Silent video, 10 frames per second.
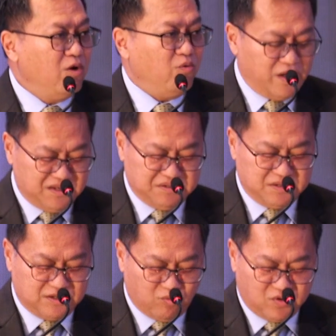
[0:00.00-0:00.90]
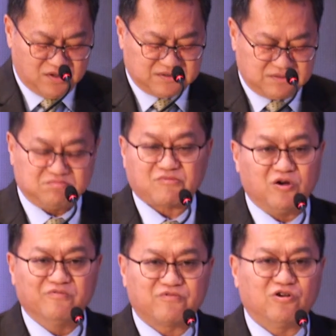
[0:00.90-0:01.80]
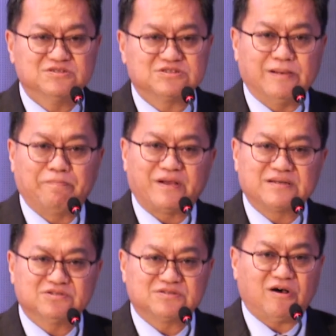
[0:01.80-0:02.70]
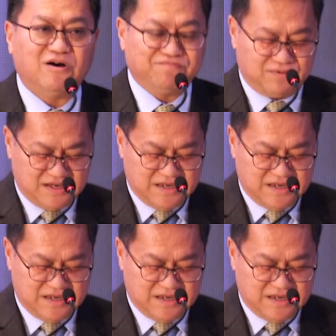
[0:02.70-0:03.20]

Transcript: when the world confronts a period of